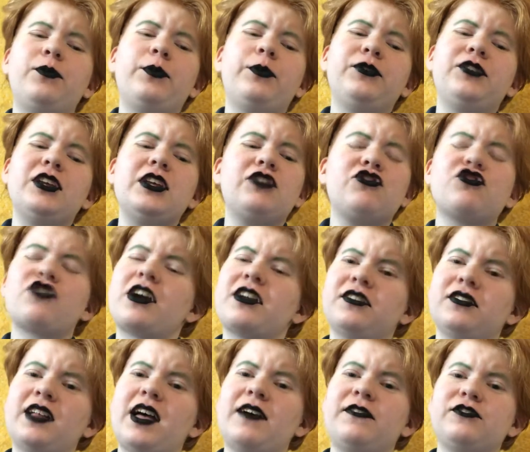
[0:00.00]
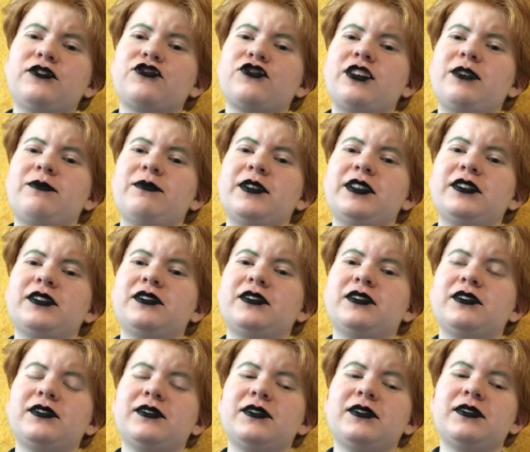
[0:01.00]
did try to live stream
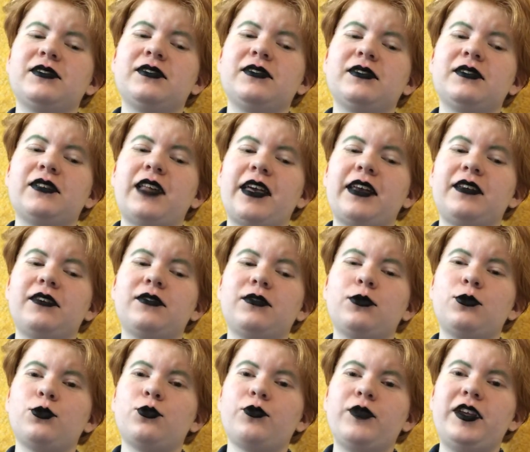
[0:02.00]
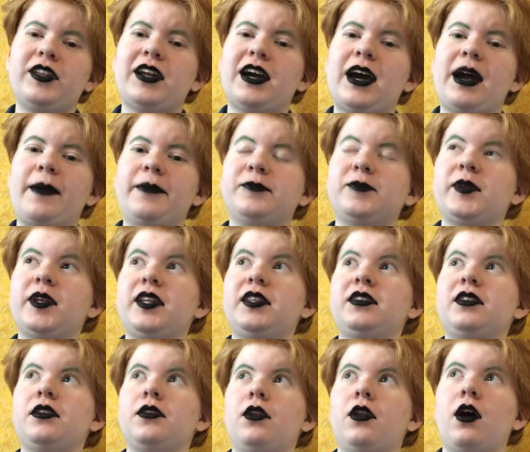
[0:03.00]
this like 3 times, but it
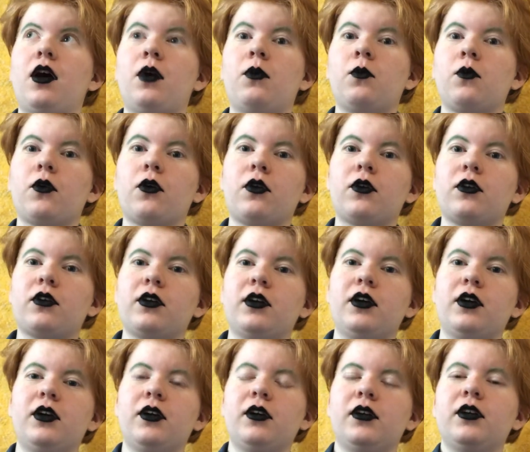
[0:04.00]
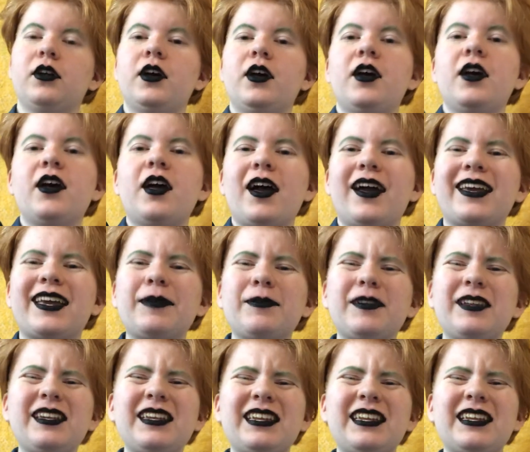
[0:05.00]
did not work. I
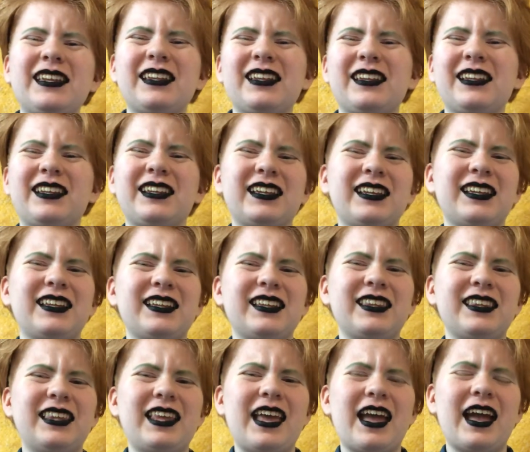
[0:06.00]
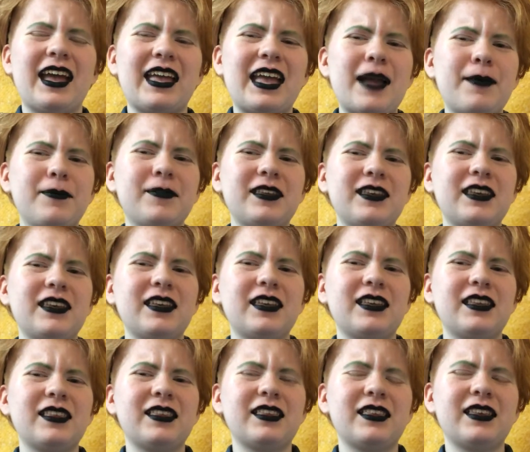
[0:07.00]
kept
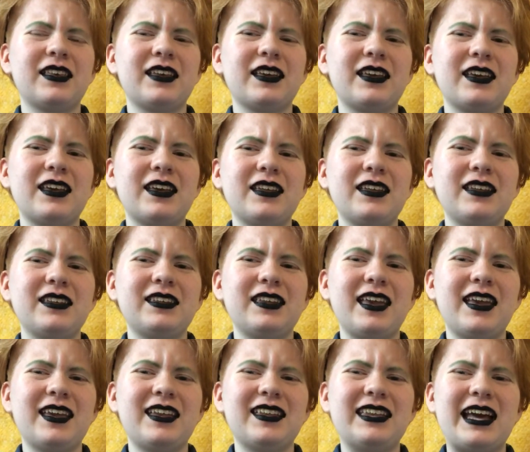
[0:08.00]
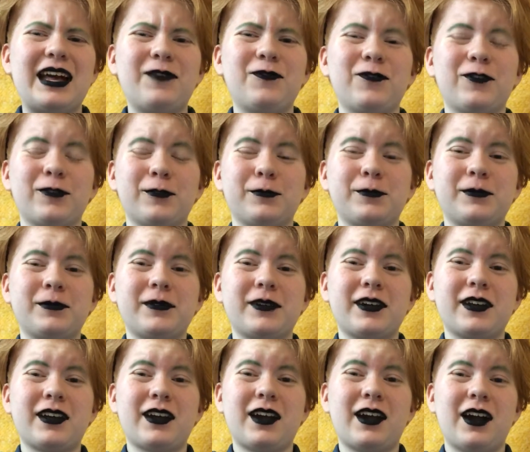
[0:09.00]
getting taken down for
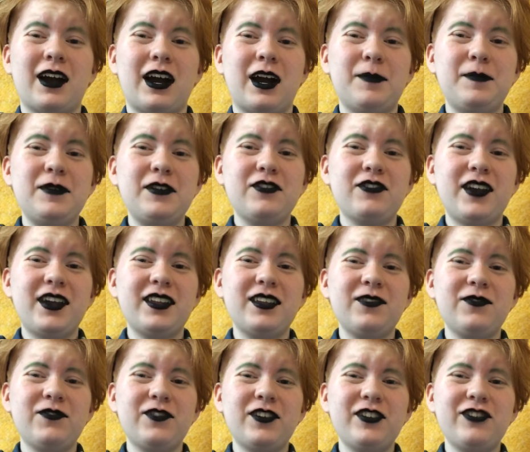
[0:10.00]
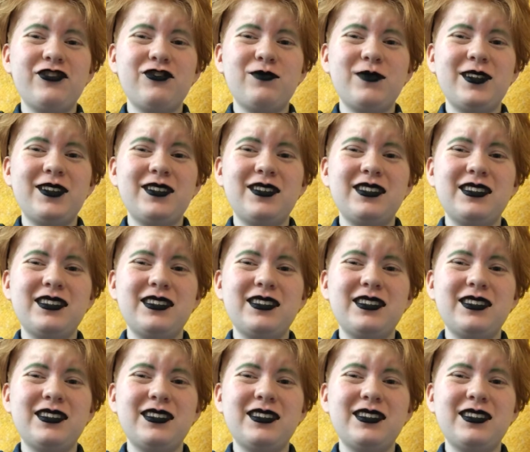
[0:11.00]
copyright infringement.